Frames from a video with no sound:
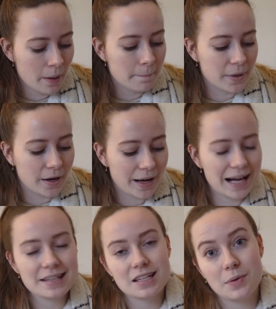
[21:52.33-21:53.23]
But
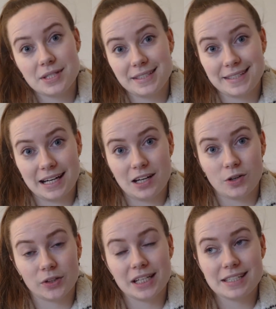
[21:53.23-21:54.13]
as I was in
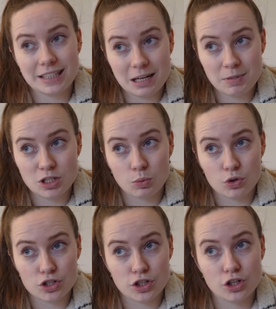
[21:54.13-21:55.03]
town, I did nip into
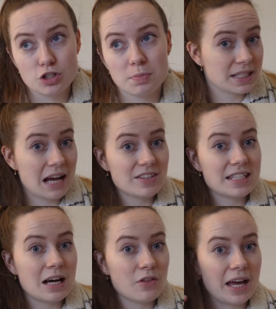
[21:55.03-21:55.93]
Waterstones because they have a
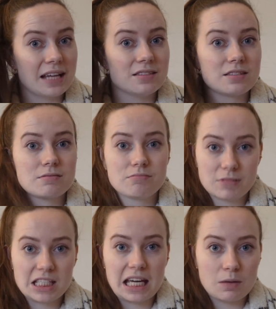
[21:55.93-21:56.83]
sale that ends
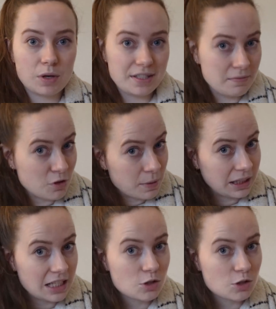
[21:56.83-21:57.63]
today whilst I'm filming this,